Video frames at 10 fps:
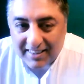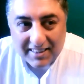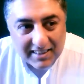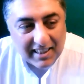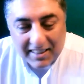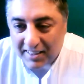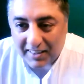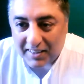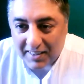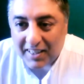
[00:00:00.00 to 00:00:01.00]
This is
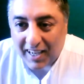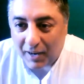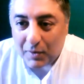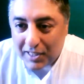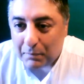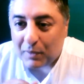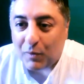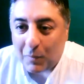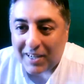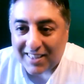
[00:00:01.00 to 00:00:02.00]
excellent. I will keep
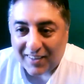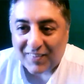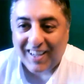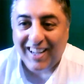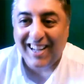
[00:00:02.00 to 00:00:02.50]
it for myself.